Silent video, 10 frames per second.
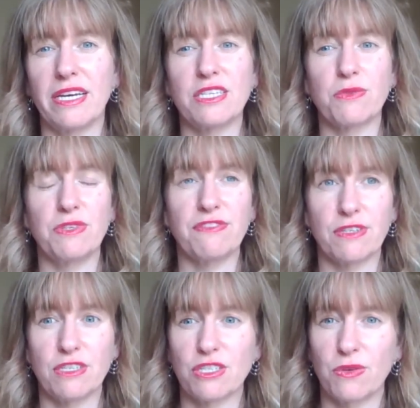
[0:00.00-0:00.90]
I had to
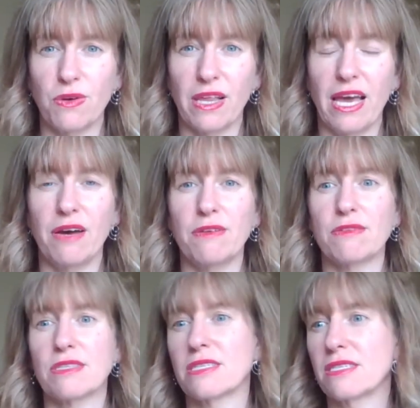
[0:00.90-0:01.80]
refurnish the whole
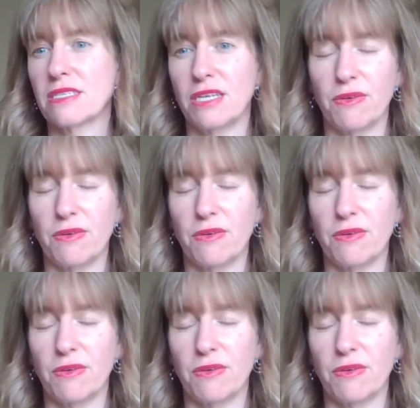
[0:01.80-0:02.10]
house,